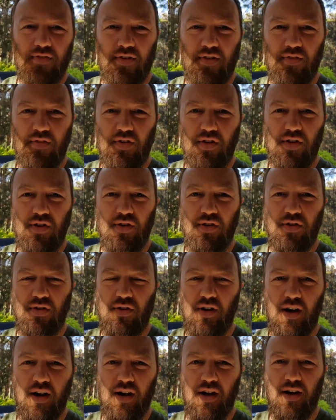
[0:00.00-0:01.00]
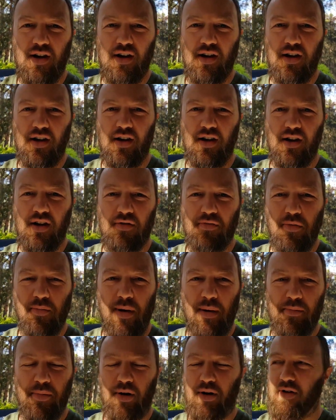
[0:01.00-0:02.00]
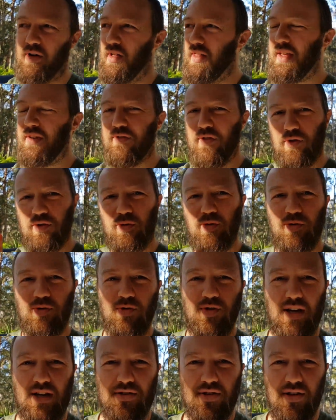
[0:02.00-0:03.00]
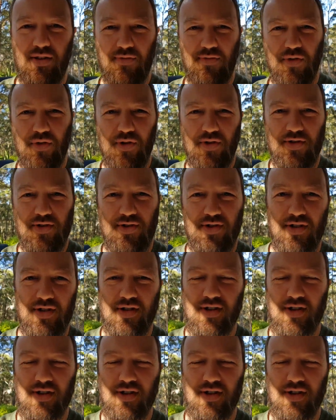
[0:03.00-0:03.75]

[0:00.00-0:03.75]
if you remember, I think Phil's Wish was actually the first